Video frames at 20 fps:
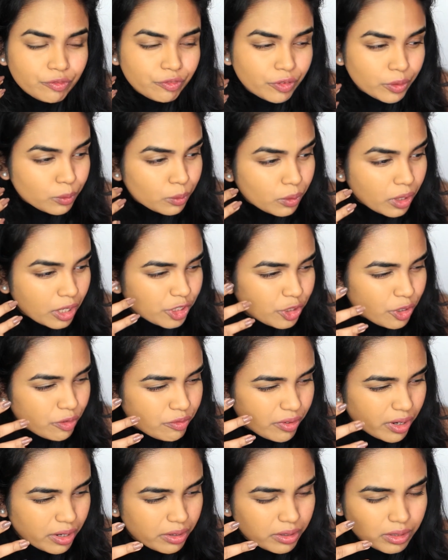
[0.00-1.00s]
feel like
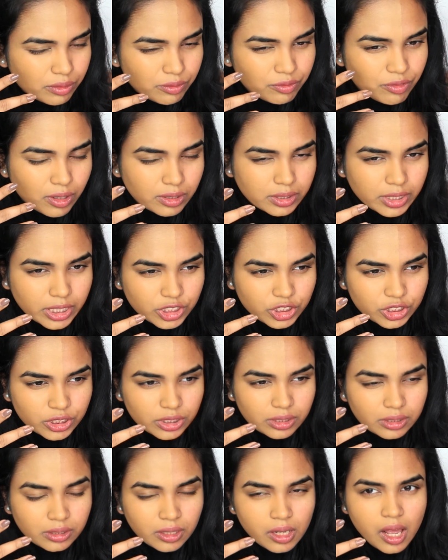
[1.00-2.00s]
you're wearing
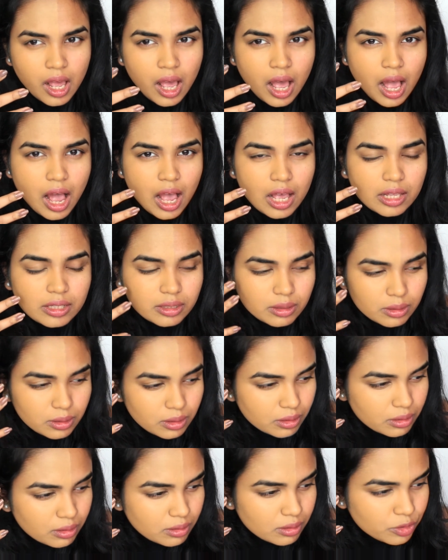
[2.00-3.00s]
foundation.
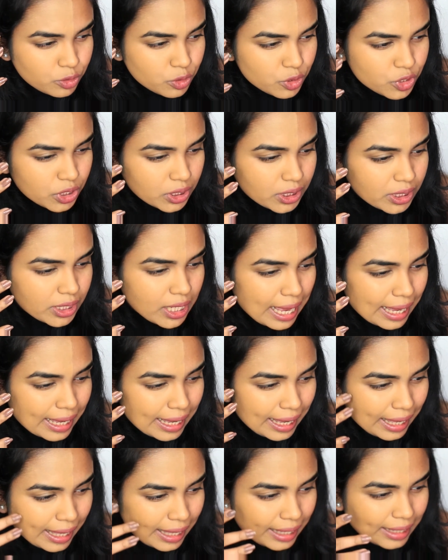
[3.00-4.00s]
Usually I
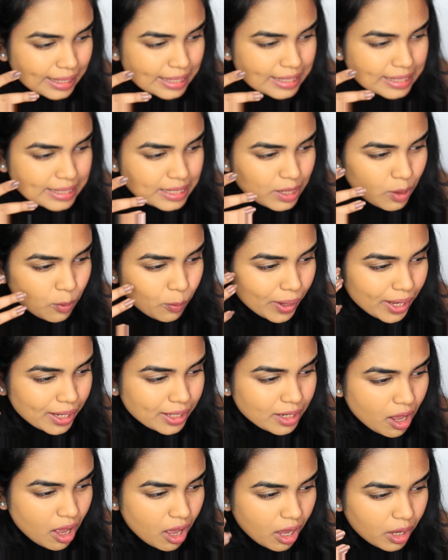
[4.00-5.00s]
hate
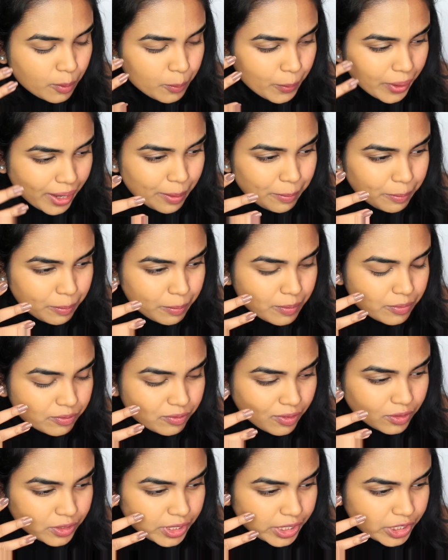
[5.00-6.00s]
when I wear
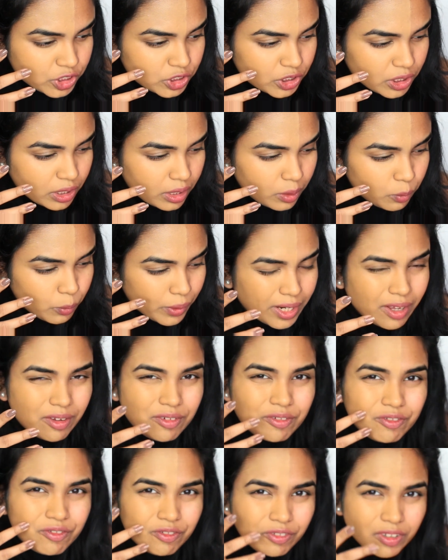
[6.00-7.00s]
foundation when I
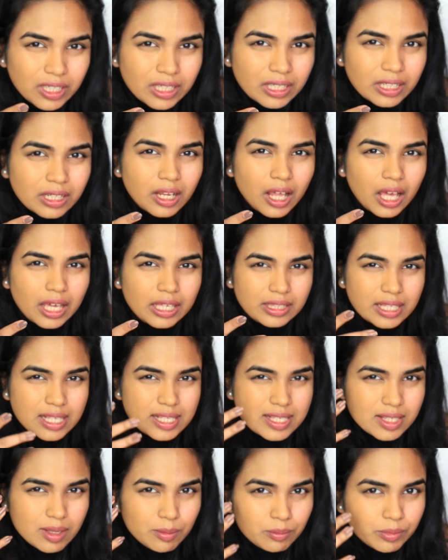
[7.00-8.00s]
feel like
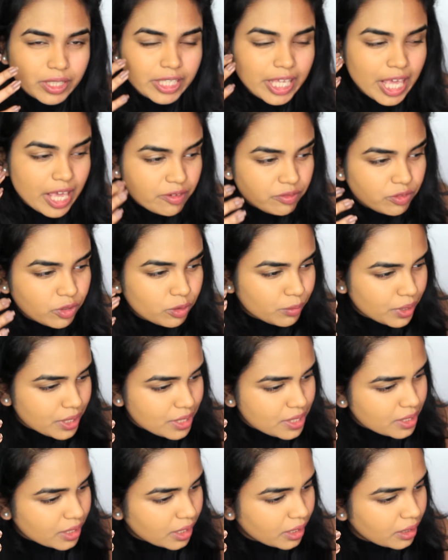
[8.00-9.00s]
there's something heavy on my
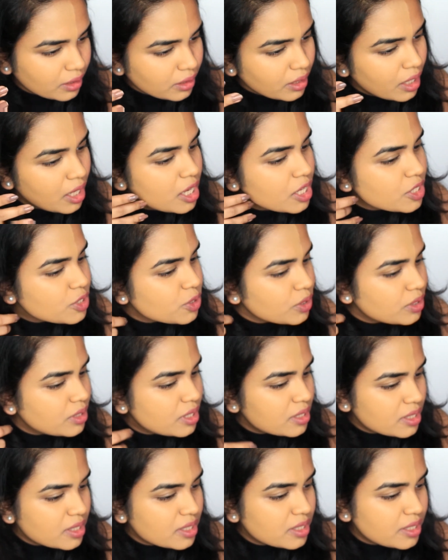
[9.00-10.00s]
skin. So
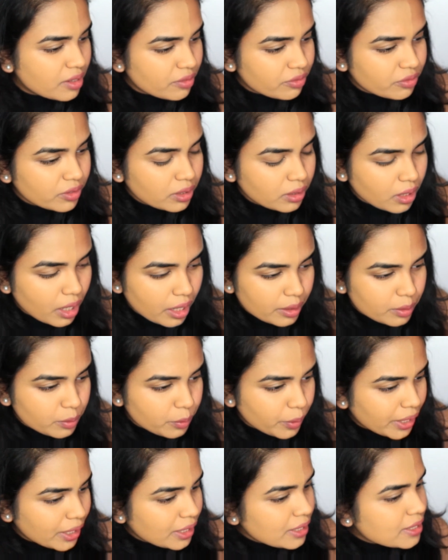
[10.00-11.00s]
this is definitely
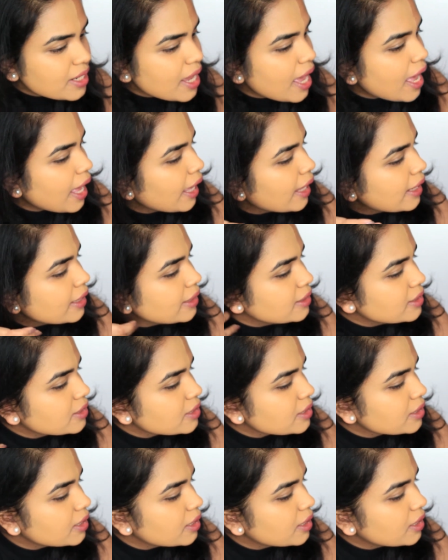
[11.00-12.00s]
lightweight, and